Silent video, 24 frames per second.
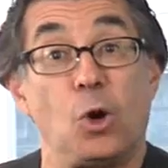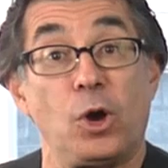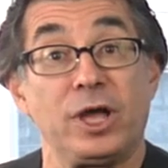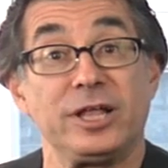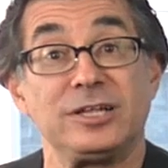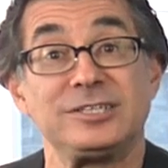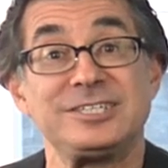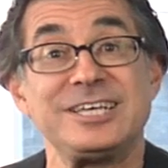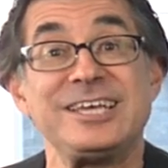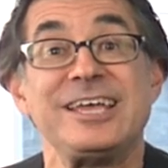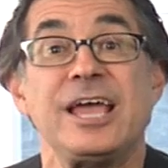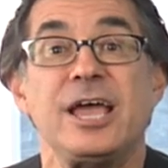
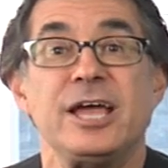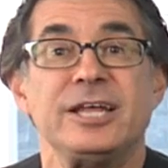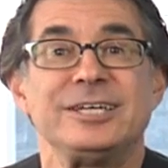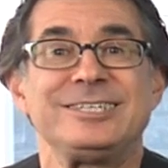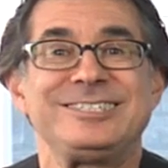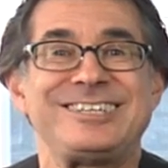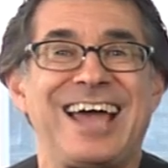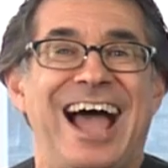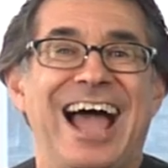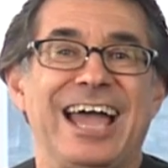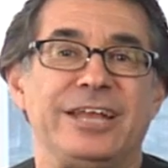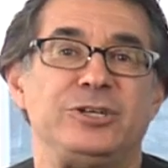loyalty,
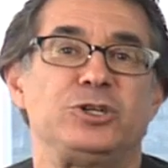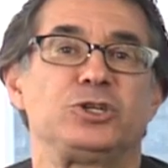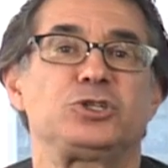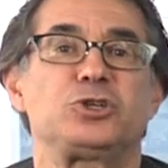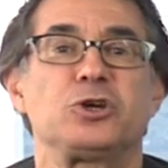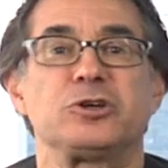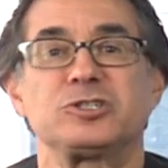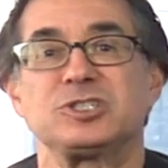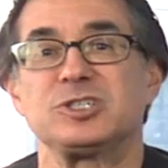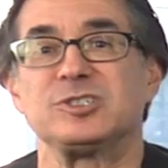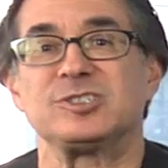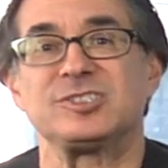Tide
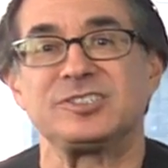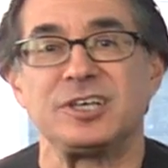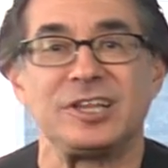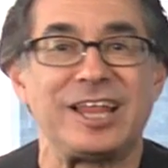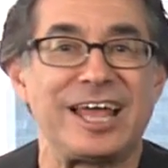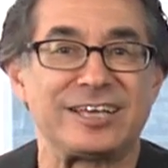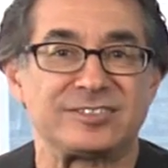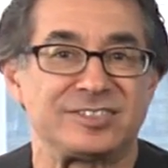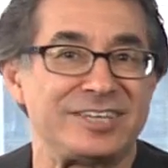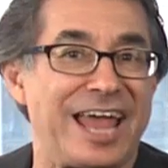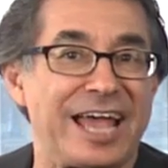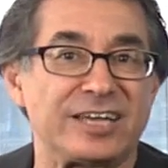Detergent still
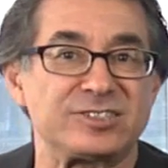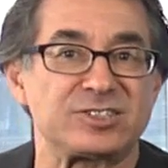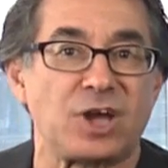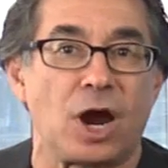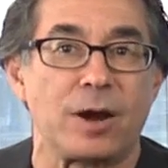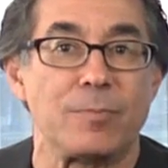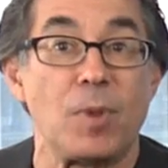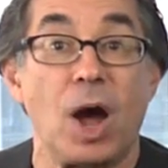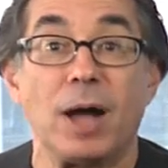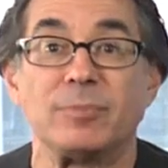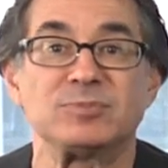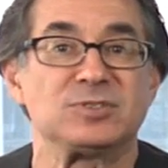has
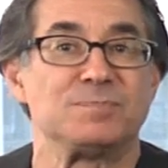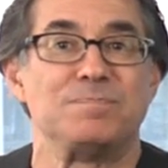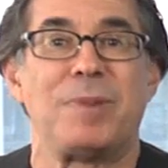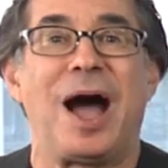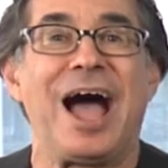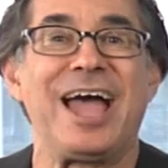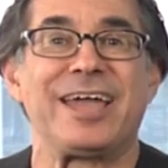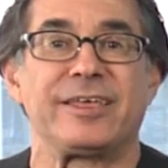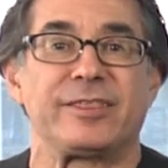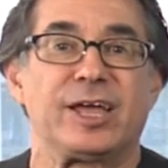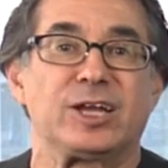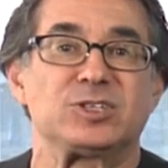NASCAR moms
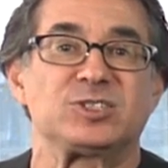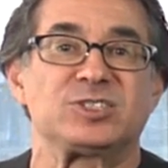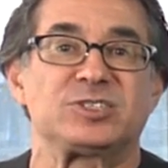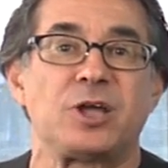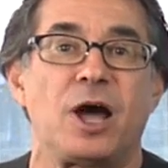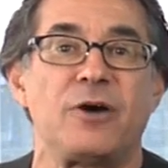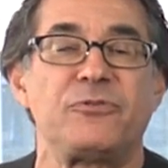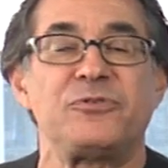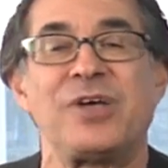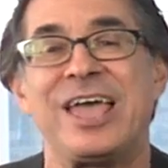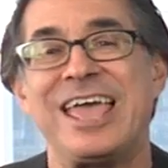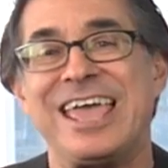buying that
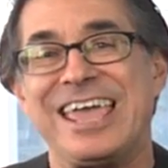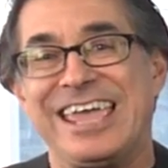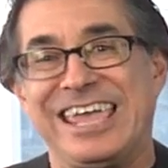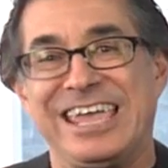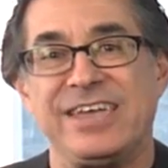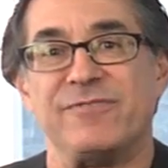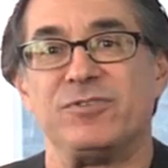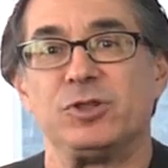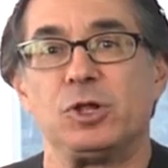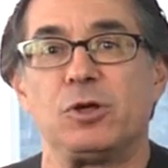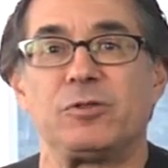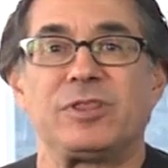stuff,
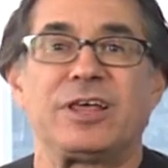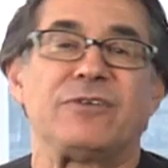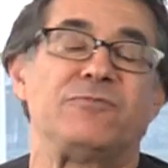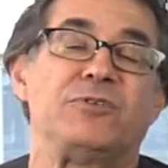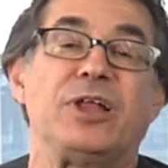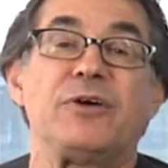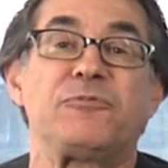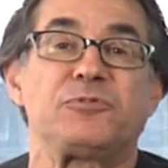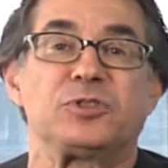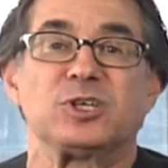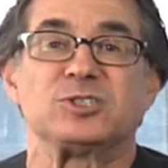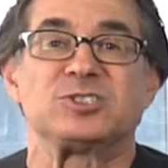even though they've
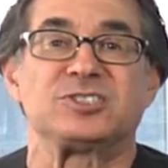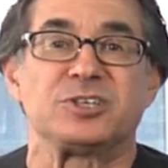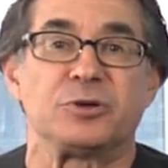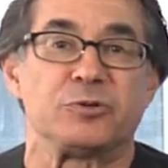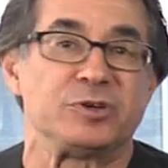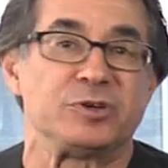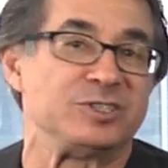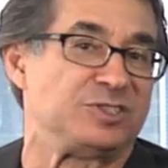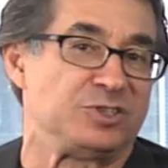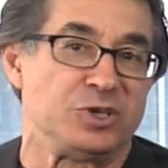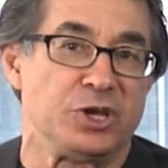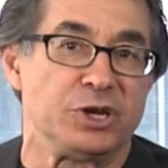left the
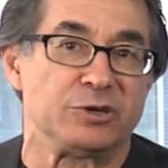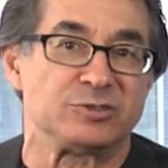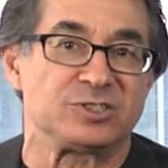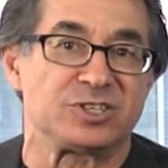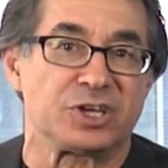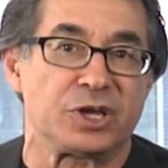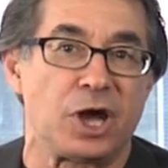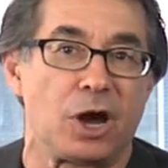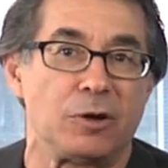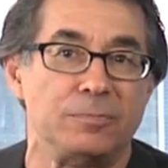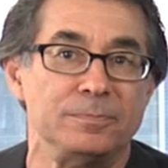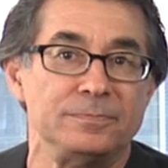series years
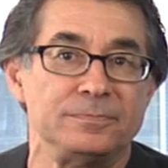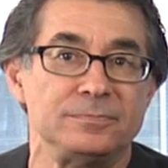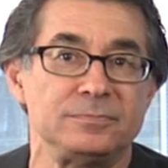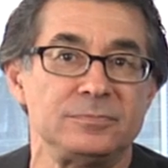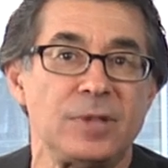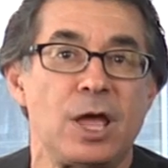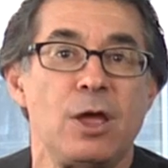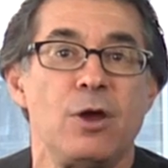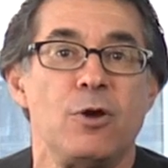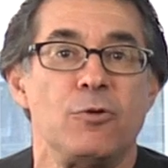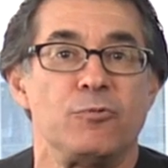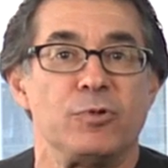ago.
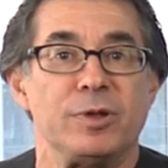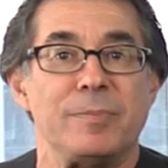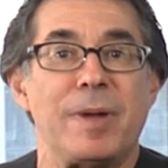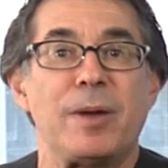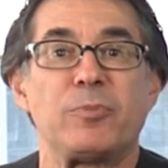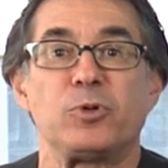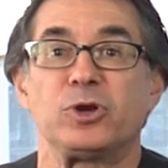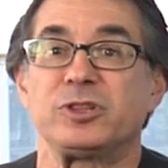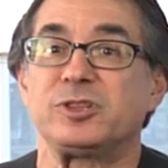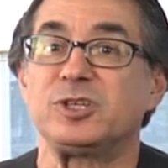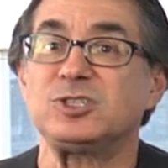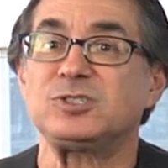
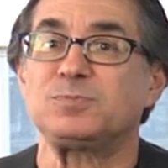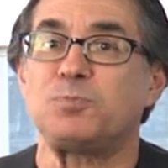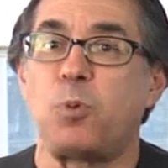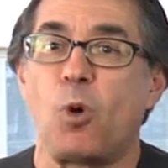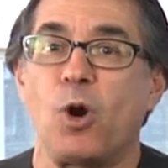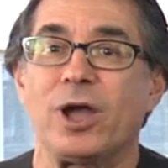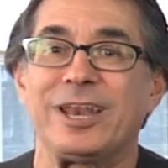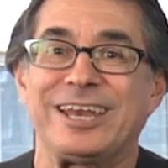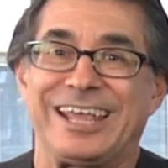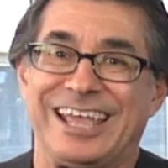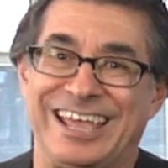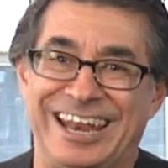Remember, at this
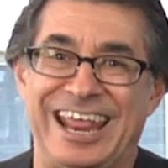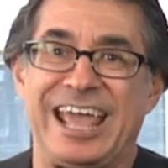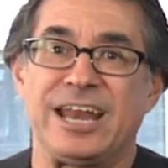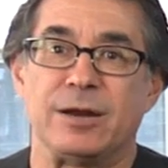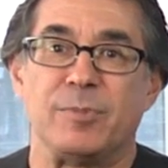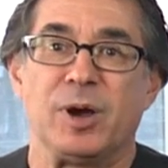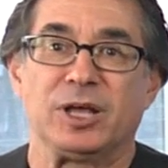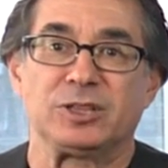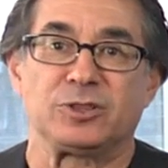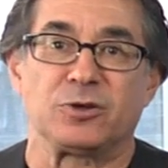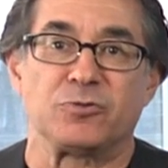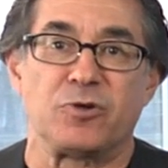point, it ain't
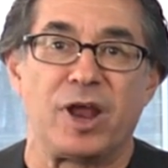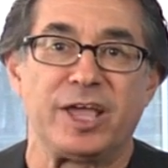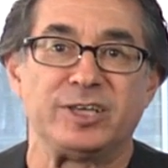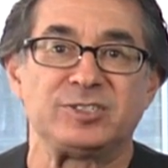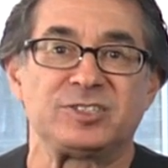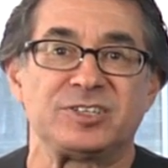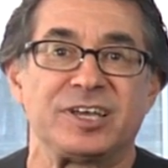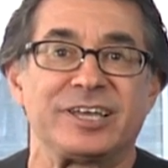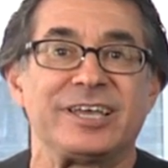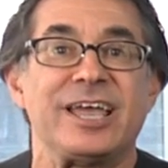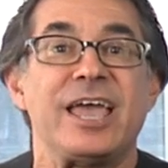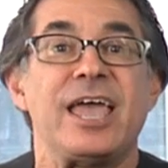about the
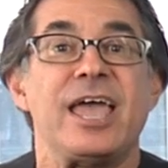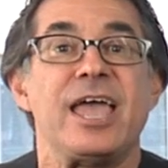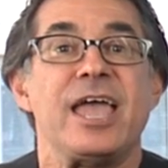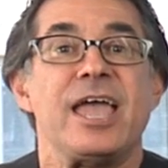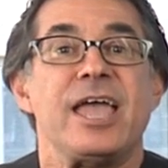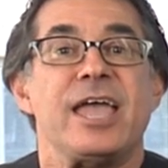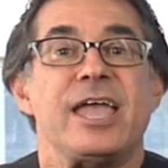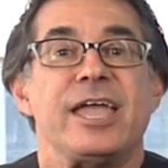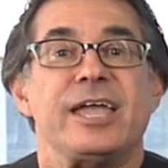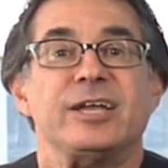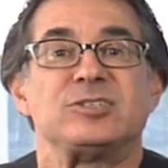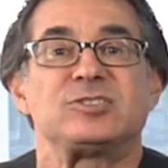racing.
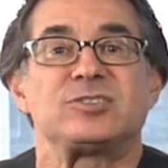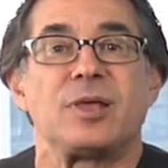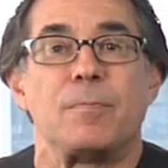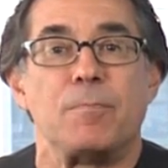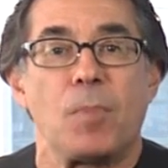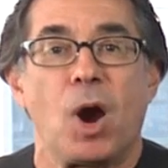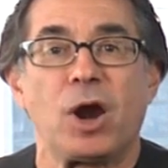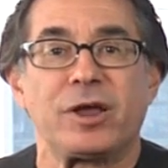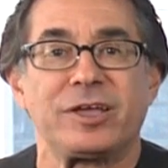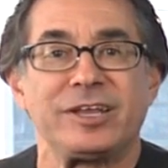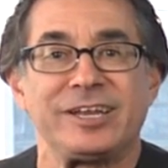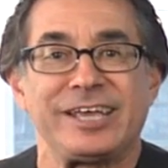It's the
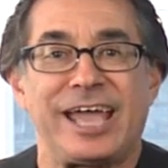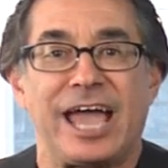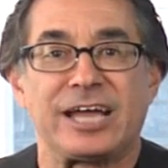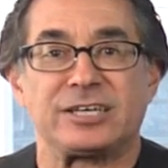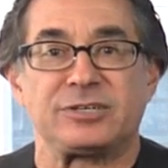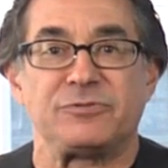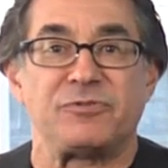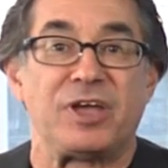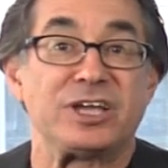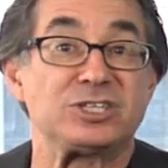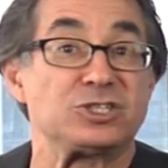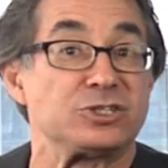marketing
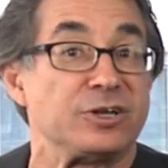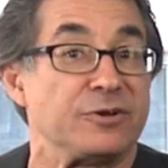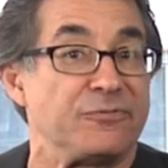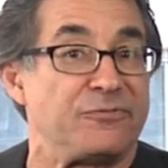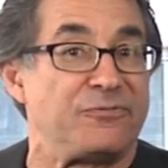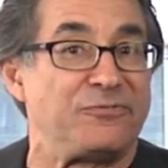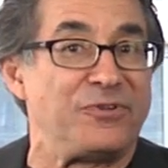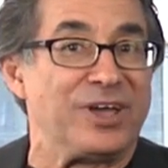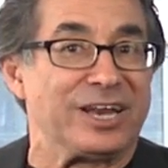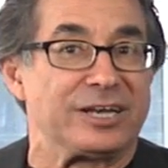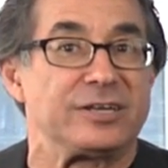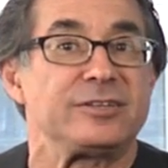activation and
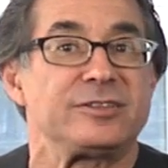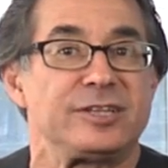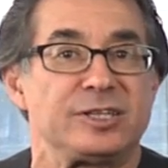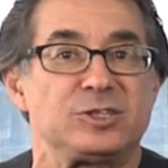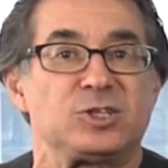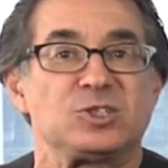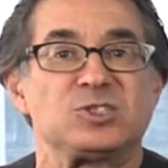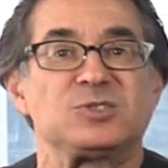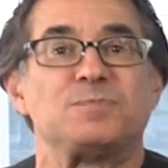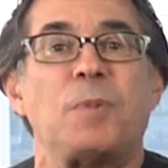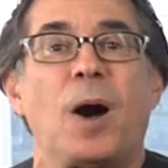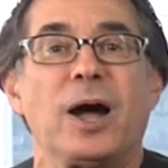fit that
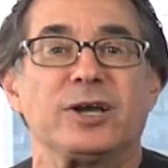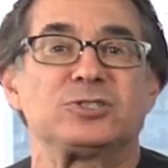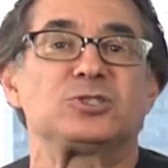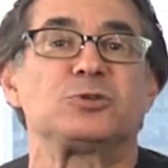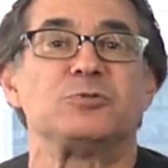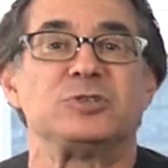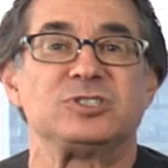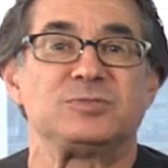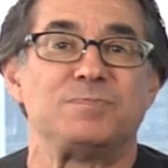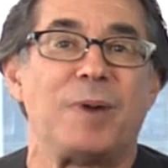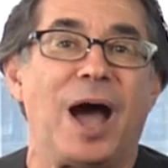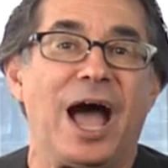the
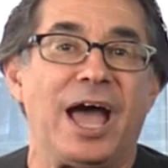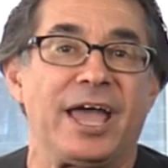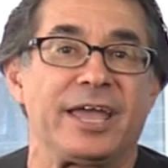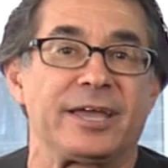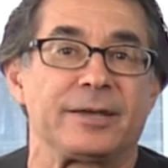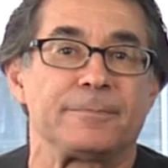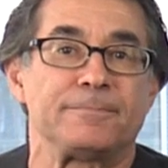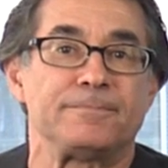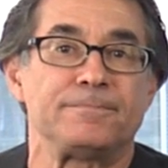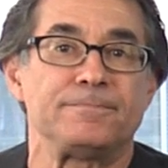sponsor is buying.